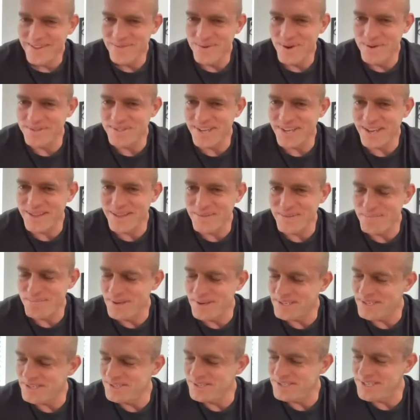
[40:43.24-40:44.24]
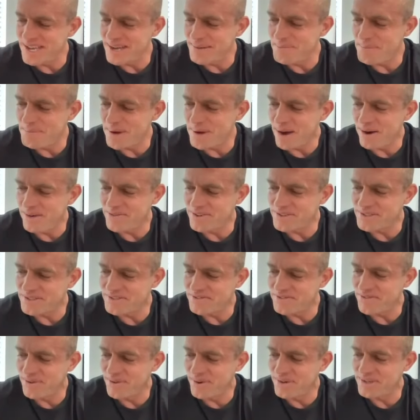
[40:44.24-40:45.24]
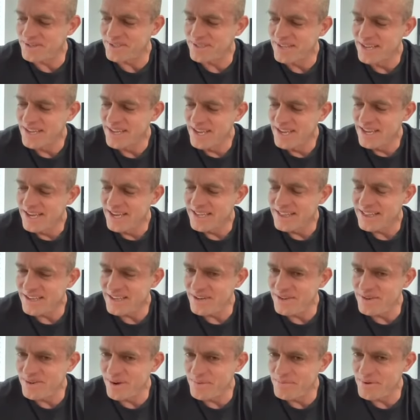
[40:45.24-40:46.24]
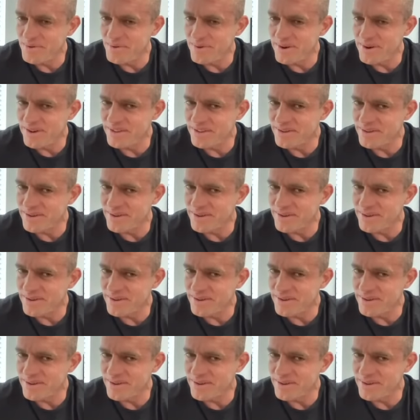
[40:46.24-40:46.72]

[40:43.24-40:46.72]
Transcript: What was yeah. the other book you said? Power versus Force. And then you told me one of